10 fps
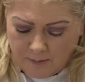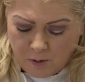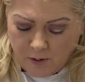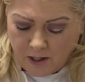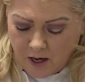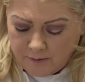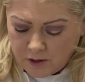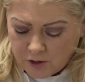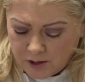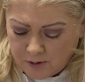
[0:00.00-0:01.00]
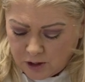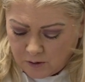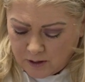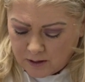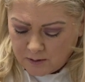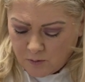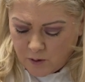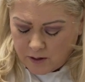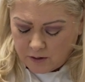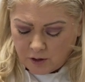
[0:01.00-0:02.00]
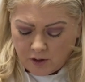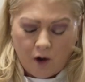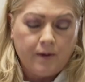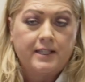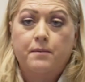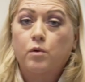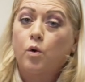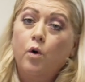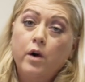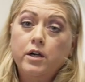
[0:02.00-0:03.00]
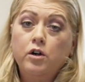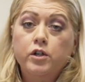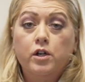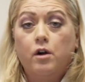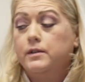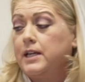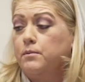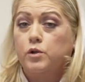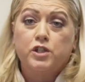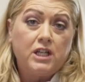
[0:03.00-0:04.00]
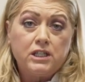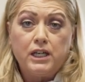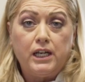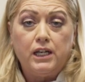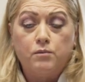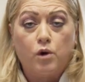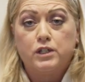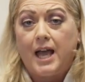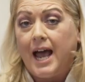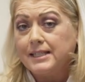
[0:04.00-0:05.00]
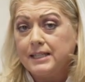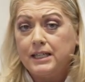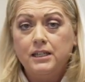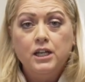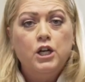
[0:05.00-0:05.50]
You want to cover your chimichurri in some oil. You can always add more oil. You can always add more seasoning, more acid.